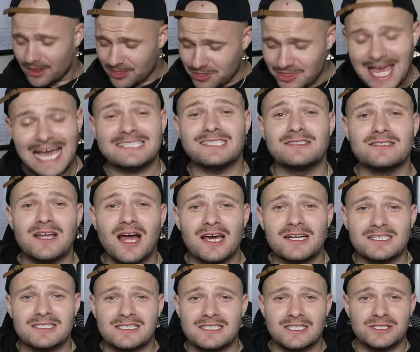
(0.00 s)
that's
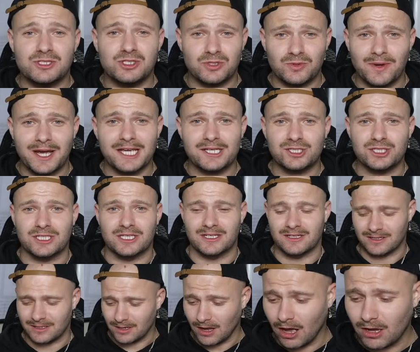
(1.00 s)
not a
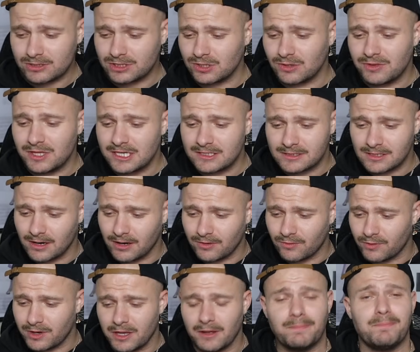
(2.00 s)
situation. Also, these
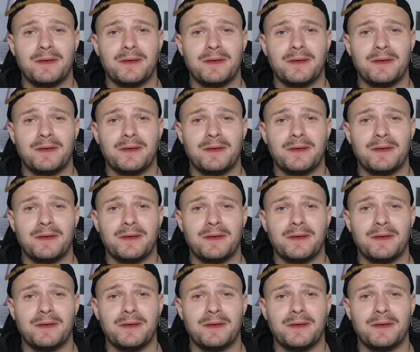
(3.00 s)
aren't real